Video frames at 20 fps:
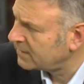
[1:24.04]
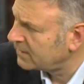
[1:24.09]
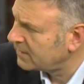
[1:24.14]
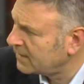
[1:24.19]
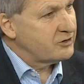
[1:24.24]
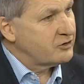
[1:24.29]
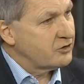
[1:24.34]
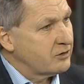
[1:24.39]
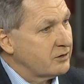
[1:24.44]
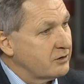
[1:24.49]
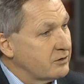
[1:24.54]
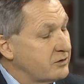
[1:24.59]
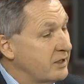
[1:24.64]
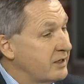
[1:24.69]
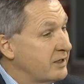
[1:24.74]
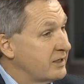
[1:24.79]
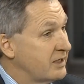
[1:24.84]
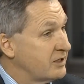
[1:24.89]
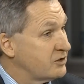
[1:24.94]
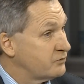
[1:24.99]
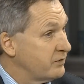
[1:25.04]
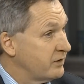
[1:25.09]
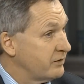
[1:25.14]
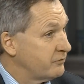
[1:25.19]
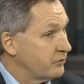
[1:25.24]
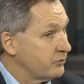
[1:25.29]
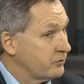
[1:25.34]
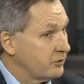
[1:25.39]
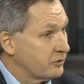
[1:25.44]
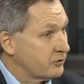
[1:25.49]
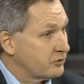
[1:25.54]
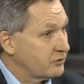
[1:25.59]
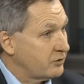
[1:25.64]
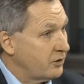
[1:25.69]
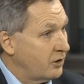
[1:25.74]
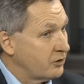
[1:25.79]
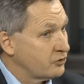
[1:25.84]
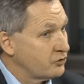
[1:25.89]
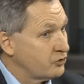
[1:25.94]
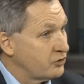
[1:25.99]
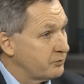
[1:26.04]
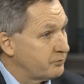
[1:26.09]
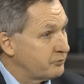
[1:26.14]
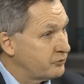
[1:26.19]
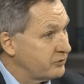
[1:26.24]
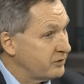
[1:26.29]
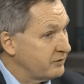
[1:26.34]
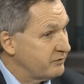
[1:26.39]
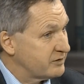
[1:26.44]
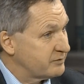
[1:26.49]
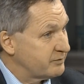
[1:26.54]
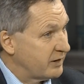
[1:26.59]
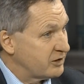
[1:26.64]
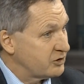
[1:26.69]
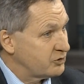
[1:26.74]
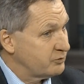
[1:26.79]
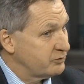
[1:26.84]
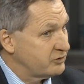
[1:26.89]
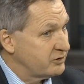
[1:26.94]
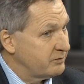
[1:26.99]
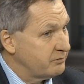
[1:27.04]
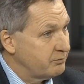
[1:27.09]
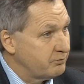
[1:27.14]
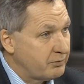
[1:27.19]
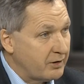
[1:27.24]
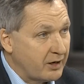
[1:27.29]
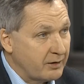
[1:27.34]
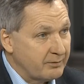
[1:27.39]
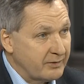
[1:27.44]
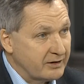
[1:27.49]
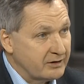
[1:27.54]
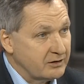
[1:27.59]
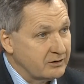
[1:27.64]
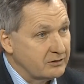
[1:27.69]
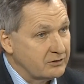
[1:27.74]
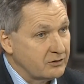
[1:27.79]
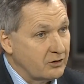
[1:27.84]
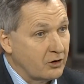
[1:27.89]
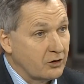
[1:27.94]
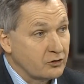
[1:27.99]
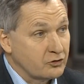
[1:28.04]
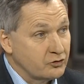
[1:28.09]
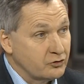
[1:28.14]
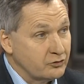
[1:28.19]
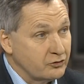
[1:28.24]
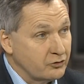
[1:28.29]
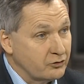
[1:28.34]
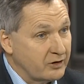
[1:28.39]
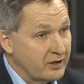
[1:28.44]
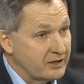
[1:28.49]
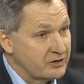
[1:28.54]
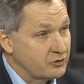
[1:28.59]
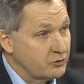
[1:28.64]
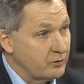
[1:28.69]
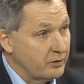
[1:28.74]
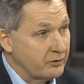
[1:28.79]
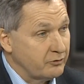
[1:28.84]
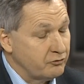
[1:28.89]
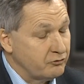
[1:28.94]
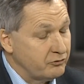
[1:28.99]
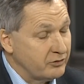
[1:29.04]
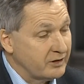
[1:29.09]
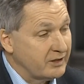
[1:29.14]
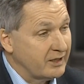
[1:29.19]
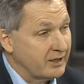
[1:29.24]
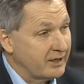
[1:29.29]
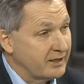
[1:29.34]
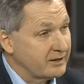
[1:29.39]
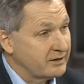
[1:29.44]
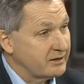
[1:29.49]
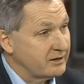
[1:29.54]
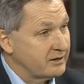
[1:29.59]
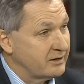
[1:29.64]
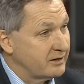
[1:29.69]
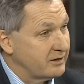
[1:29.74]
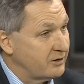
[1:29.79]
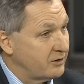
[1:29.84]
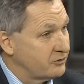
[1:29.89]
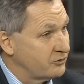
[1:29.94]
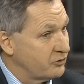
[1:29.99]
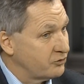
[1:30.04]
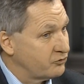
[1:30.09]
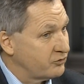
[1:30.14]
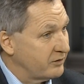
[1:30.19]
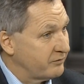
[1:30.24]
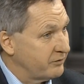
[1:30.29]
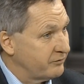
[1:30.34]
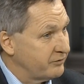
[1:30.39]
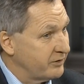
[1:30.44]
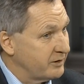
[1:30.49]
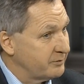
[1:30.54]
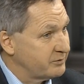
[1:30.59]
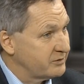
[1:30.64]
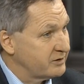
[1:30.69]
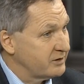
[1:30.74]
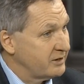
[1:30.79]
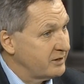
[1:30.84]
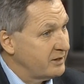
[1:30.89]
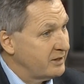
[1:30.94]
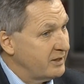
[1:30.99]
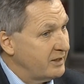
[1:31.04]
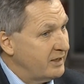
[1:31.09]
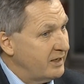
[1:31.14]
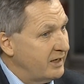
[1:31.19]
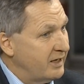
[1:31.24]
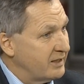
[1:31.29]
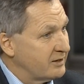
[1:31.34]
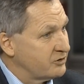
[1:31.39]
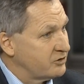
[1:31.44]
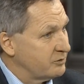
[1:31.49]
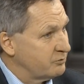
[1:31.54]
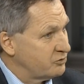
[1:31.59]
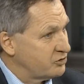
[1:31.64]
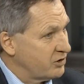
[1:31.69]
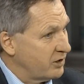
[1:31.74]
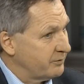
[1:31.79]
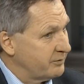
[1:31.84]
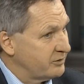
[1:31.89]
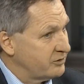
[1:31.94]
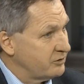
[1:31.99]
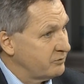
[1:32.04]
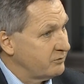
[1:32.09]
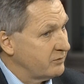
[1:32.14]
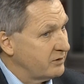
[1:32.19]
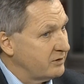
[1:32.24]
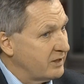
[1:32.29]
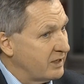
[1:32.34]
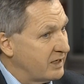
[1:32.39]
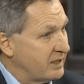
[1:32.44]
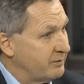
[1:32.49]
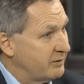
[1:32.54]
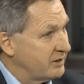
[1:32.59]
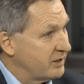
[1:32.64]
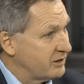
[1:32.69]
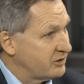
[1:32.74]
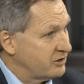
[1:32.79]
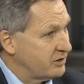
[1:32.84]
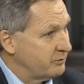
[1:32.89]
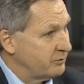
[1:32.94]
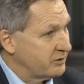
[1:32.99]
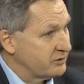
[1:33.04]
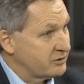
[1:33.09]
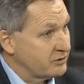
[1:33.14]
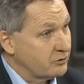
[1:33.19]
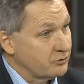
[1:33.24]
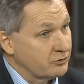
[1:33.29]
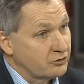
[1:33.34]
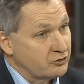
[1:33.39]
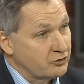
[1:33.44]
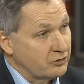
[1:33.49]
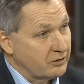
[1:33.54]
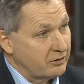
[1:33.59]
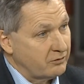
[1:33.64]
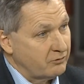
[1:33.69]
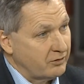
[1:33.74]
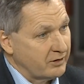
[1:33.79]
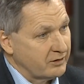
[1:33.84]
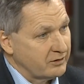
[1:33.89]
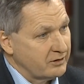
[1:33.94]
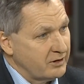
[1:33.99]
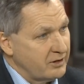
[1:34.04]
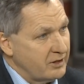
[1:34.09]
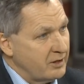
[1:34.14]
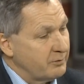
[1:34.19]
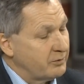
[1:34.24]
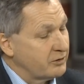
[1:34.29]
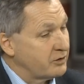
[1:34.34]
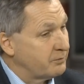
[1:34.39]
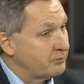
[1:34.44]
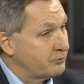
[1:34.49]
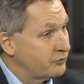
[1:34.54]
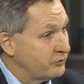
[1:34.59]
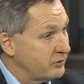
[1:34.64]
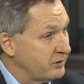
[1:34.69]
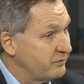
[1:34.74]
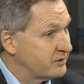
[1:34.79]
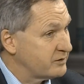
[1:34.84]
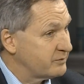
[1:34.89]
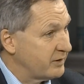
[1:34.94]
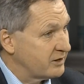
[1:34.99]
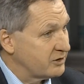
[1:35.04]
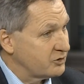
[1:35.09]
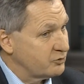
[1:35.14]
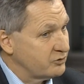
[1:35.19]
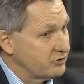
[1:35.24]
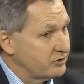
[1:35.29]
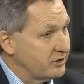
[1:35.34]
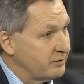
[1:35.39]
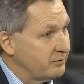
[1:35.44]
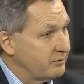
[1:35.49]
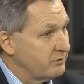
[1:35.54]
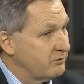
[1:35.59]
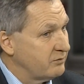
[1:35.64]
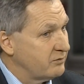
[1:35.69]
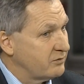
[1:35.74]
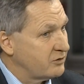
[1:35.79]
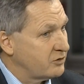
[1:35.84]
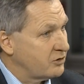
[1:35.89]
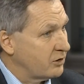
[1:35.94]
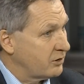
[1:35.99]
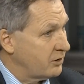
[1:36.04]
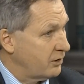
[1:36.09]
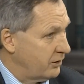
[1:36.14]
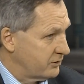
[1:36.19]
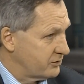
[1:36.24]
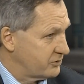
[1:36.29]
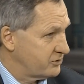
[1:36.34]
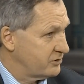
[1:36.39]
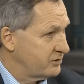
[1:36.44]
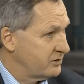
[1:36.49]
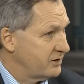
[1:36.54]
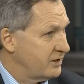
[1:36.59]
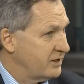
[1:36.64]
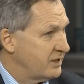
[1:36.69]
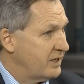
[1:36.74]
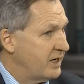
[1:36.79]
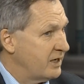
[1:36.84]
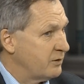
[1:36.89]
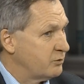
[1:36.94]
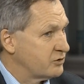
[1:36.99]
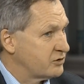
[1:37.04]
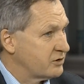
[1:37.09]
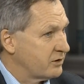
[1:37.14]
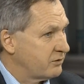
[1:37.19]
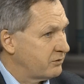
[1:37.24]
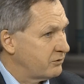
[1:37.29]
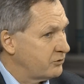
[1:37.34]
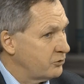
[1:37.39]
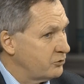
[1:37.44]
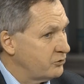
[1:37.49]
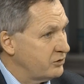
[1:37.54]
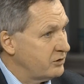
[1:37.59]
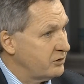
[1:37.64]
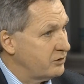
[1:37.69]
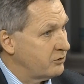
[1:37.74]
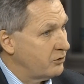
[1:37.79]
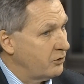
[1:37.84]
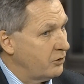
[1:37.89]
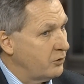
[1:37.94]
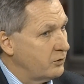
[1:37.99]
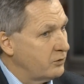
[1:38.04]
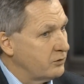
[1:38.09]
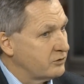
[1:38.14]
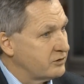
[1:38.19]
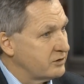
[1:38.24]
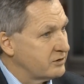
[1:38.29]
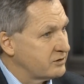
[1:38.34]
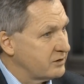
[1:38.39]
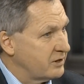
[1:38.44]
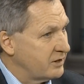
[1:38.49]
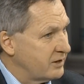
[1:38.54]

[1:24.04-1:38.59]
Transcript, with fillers: Yeah, Donald, hVIVO, look, under the previous management team, bear in mind our two new guys who we really like, under Trevor Phillips and Tim Sharpington, they came in 18 months ago to turn it around. But the previous management team got lost. It was a 30-year-old